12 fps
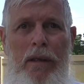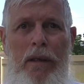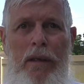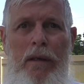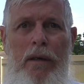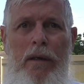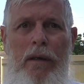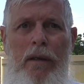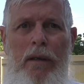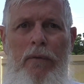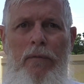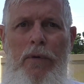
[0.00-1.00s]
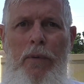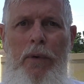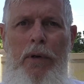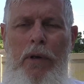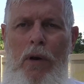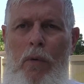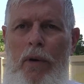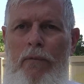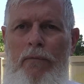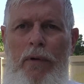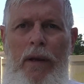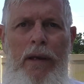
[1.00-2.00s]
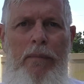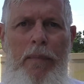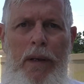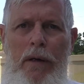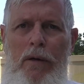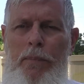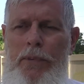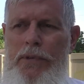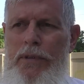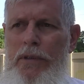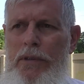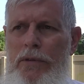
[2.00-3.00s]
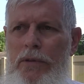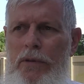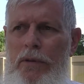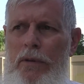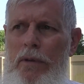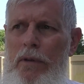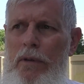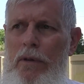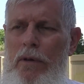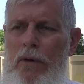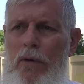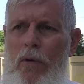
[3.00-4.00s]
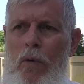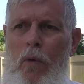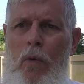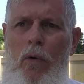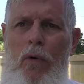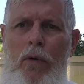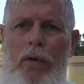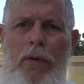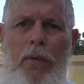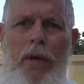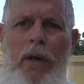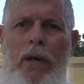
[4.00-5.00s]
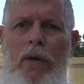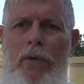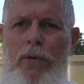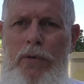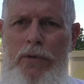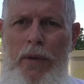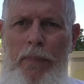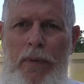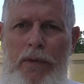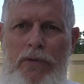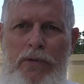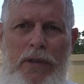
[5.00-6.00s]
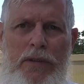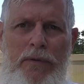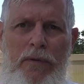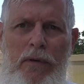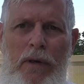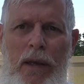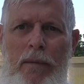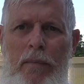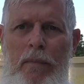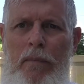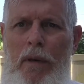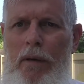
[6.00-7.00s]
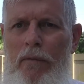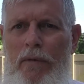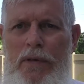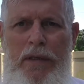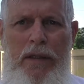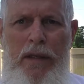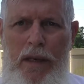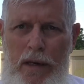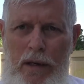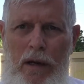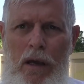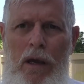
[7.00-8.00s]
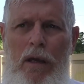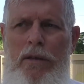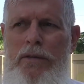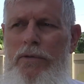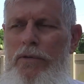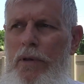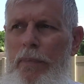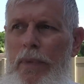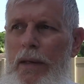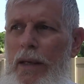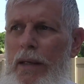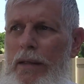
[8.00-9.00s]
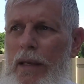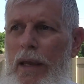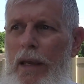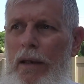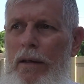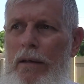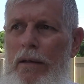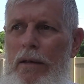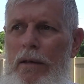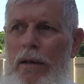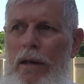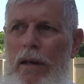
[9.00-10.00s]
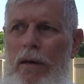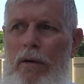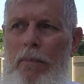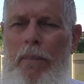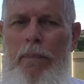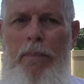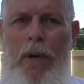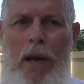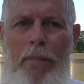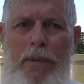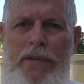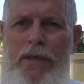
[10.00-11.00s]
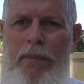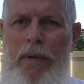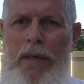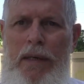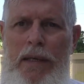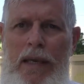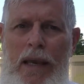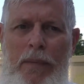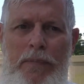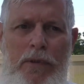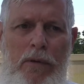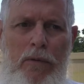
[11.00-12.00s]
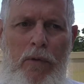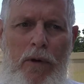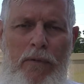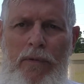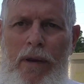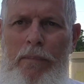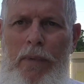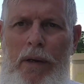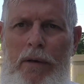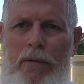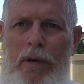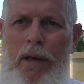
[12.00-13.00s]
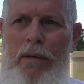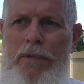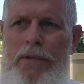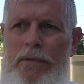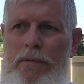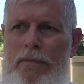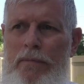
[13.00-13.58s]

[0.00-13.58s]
And if you were to go in for like a medical procedure, or you were going to go do something stressful like visit the in-laws or something like that, you know, pop a CBD capsule, 25 milligrams.